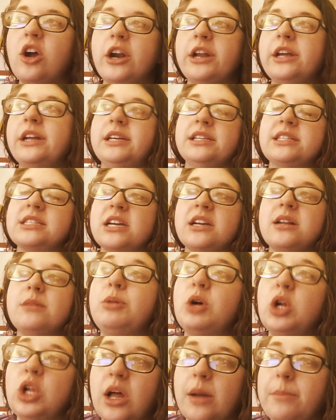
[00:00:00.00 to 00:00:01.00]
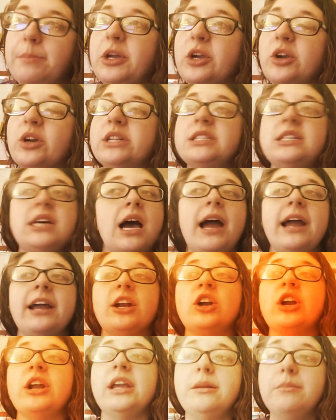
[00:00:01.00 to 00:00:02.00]
on it, it's going to pull up your
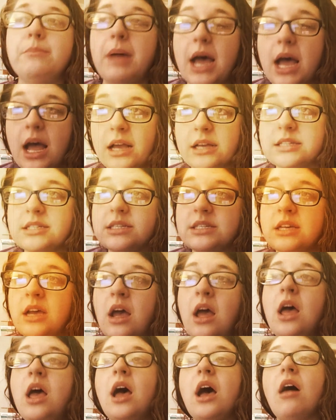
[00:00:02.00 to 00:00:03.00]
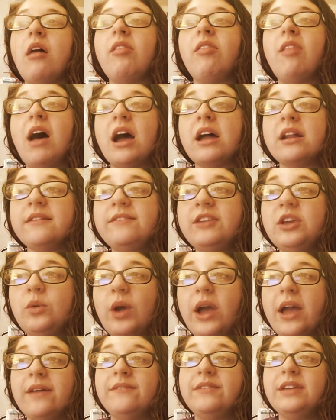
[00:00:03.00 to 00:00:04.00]
entire inbox. A lot of
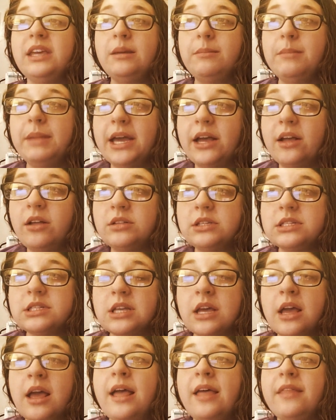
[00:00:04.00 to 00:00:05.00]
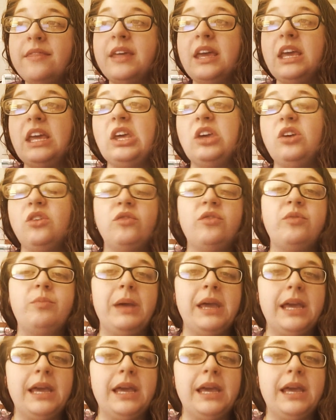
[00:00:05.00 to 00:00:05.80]
you have emails that you've